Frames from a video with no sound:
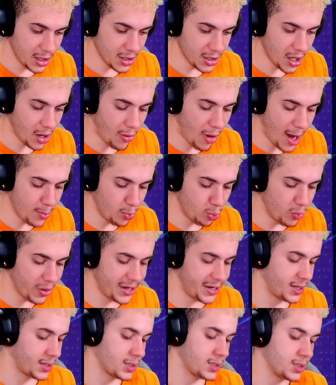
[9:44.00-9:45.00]
know, I'm
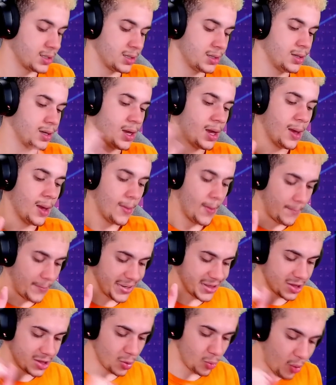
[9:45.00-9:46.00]
winning.
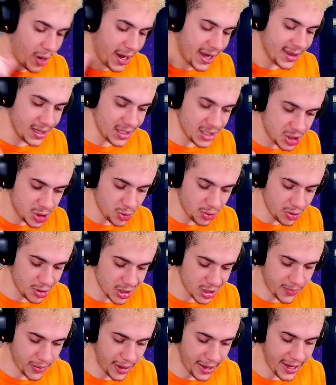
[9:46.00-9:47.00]
But the way this dude is
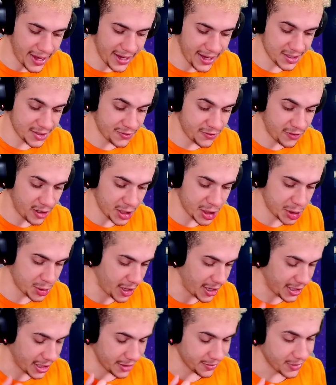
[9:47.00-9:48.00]
playing is
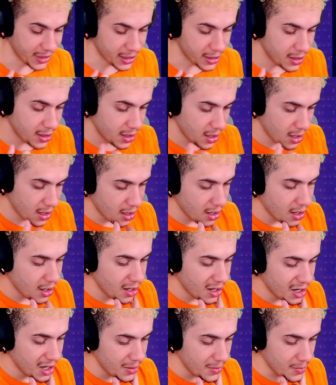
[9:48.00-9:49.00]
frustrating me.
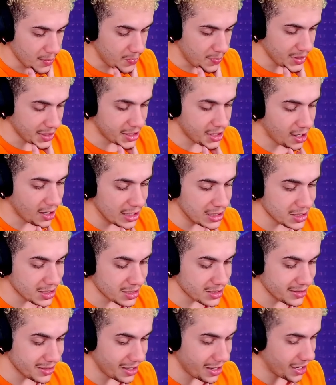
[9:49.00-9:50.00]

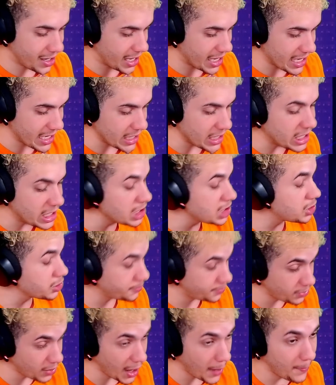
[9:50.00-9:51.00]
Because he could
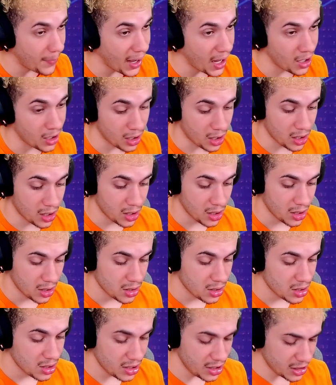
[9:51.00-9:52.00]
play better.
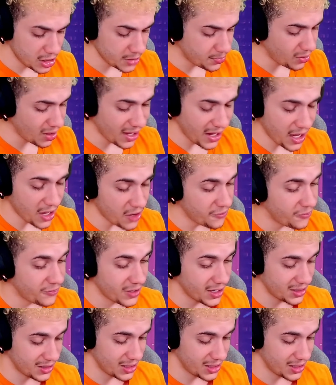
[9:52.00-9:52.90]
He could play infinitely